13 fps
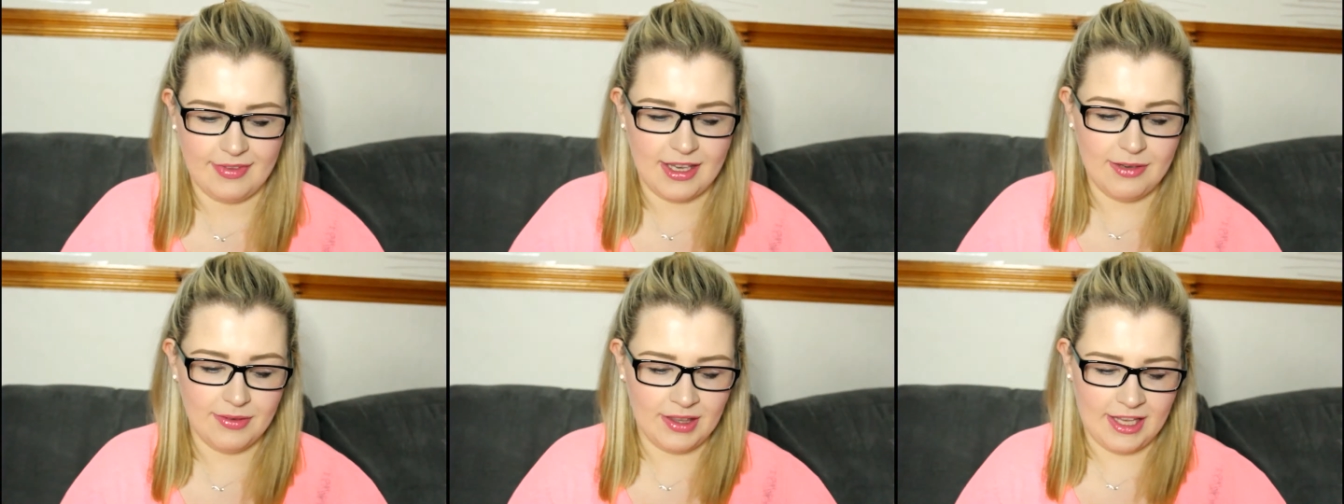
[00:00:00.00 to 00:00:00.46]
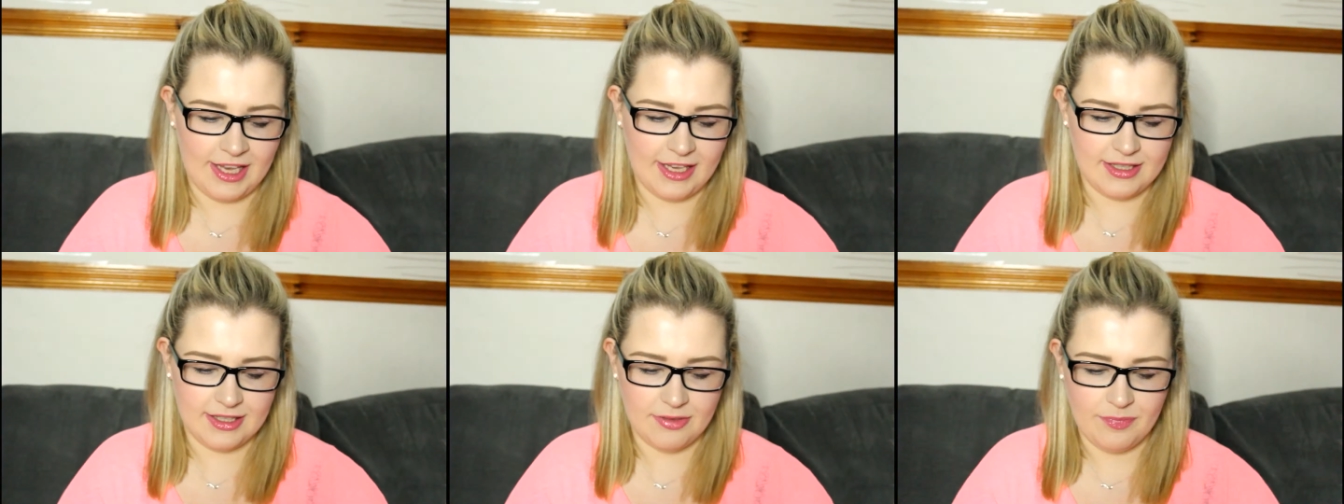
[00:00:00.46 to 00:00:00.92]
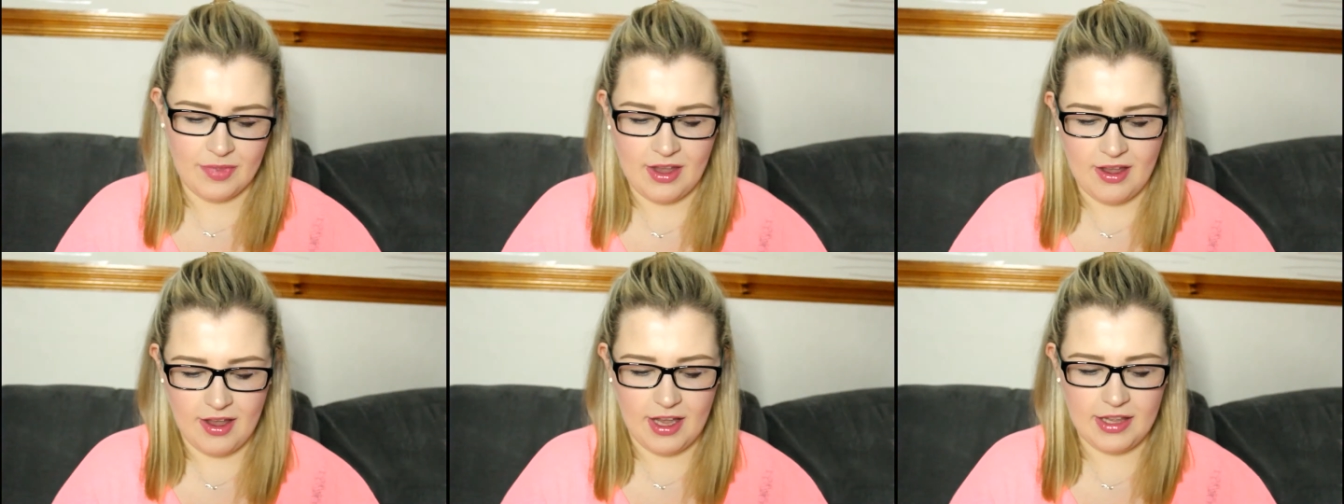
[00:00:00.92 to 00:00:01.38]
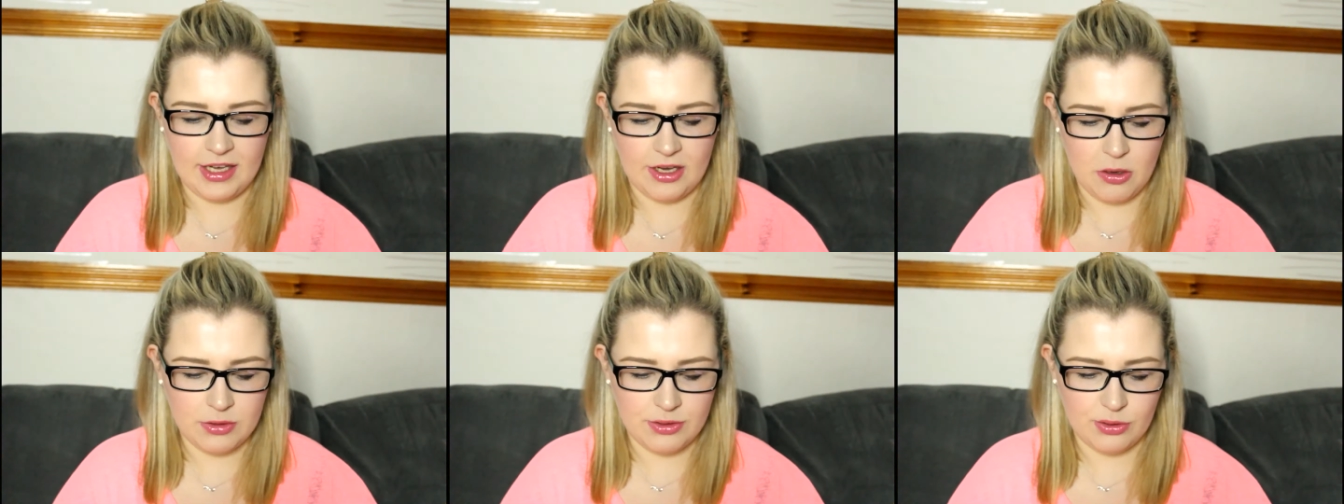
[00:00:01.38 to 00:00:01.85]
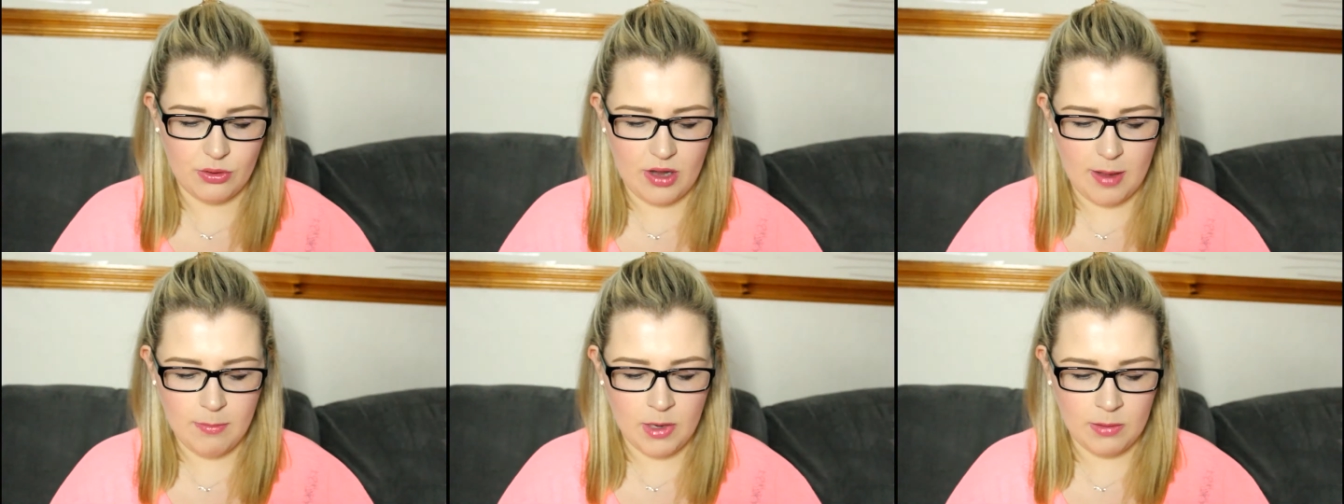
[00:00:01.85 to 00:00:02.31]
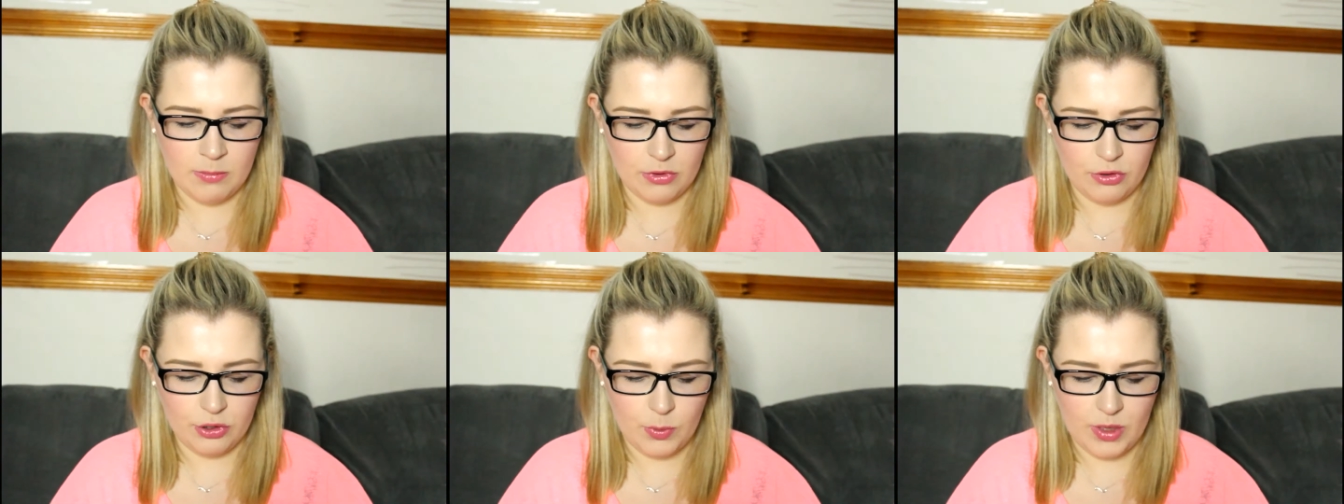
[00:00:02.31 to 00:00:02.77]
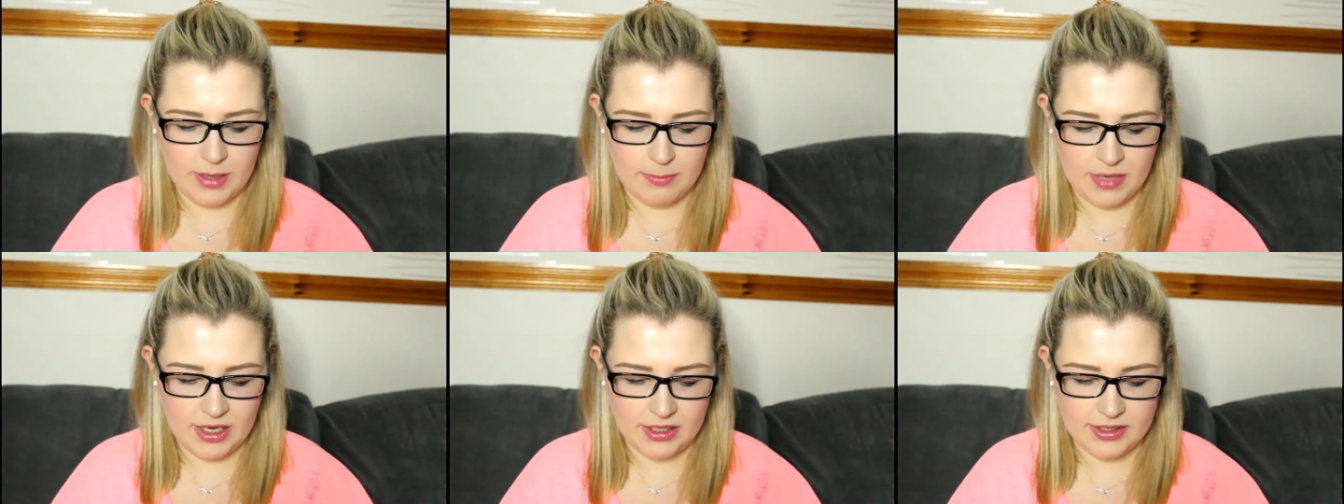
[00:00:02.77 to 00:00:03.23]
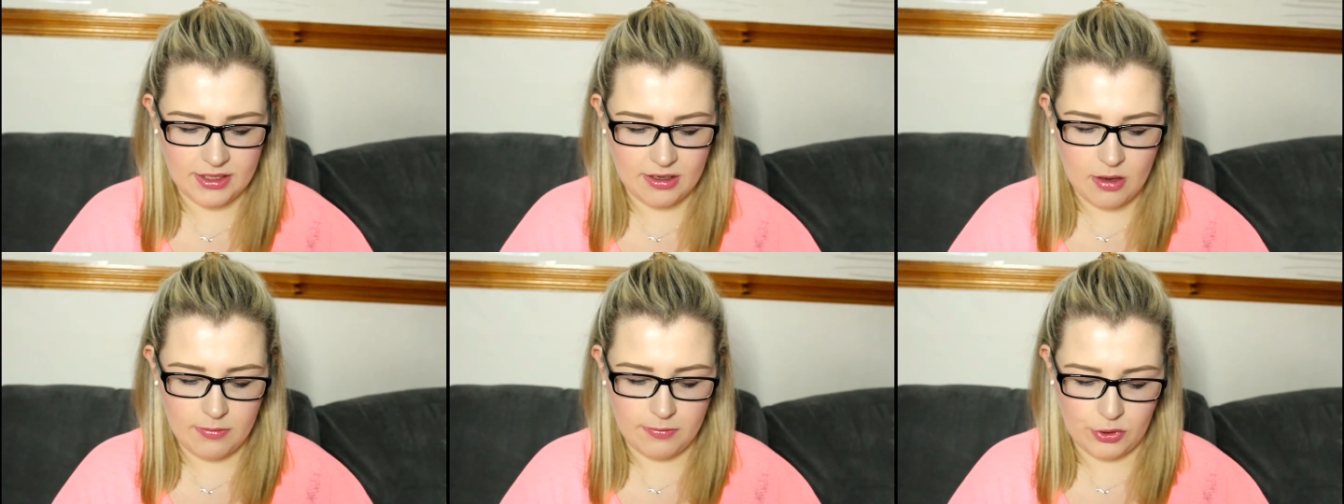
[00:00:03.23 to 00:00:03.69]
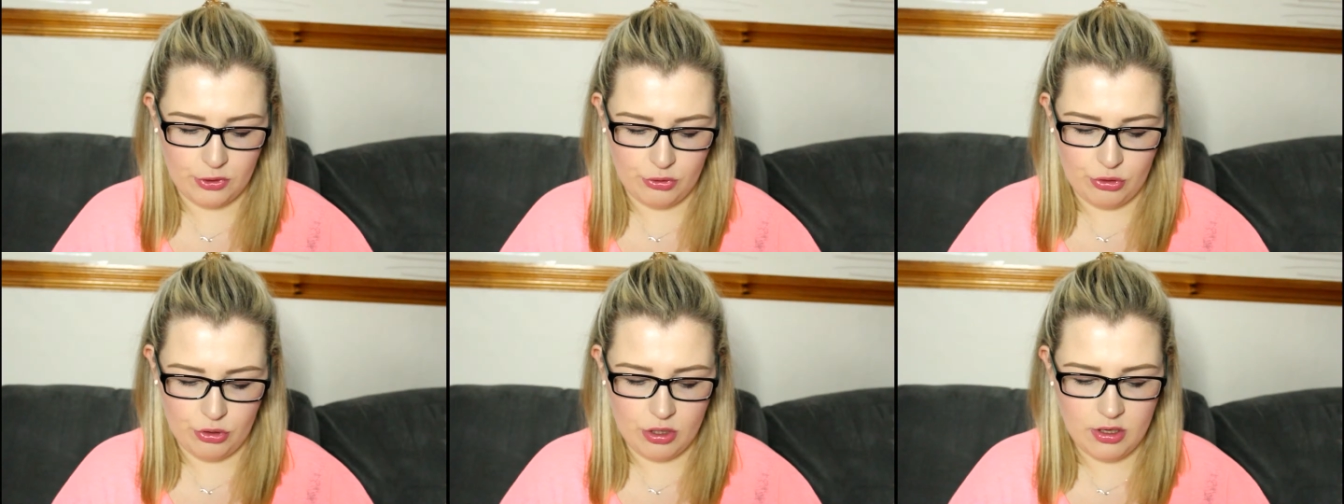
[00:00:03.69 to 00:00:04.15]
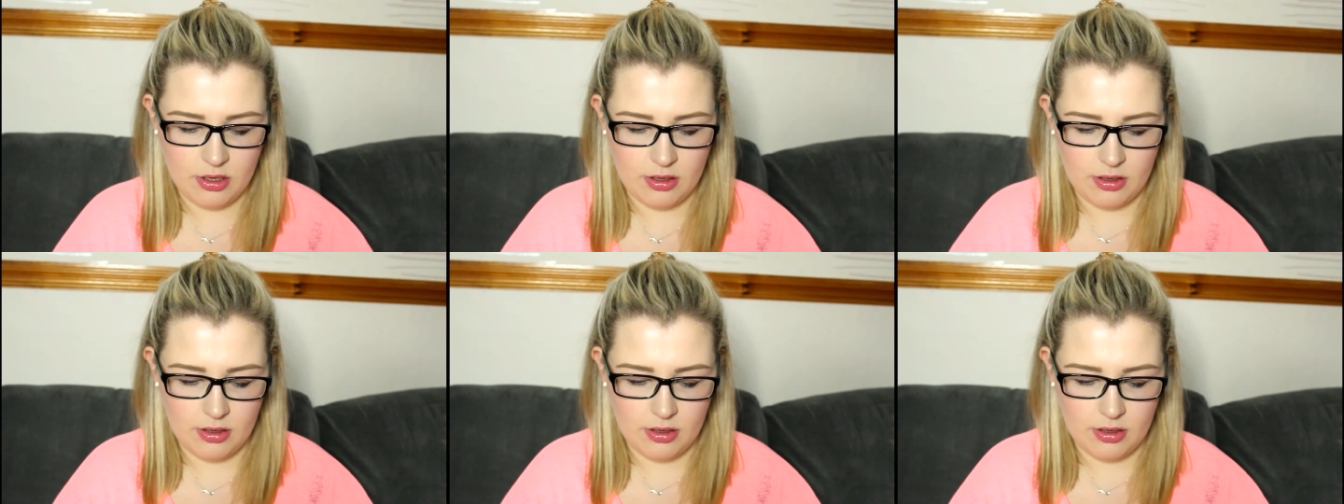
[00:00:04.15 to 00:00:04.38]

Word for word: Even less. And then I also got a Mum, Look What I Made For You